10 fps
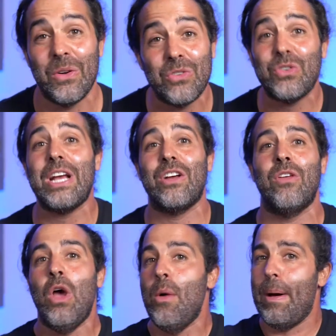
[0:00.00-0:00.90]
And it was great
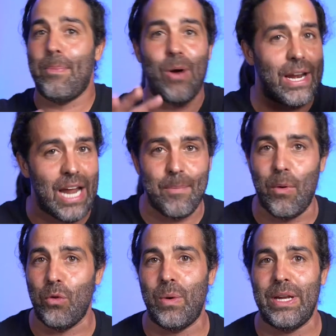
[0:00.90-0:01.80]
because my bride and I
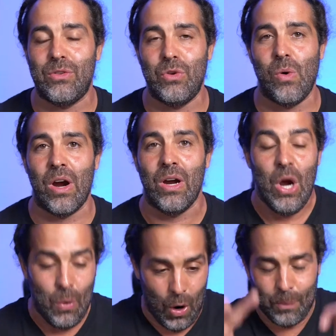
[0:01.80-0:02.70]
both went into
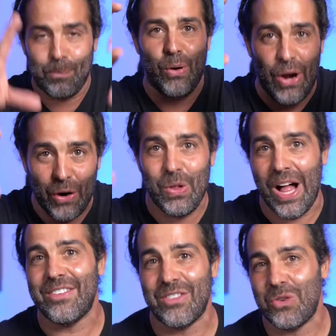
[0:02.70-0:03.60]
our prayer closets,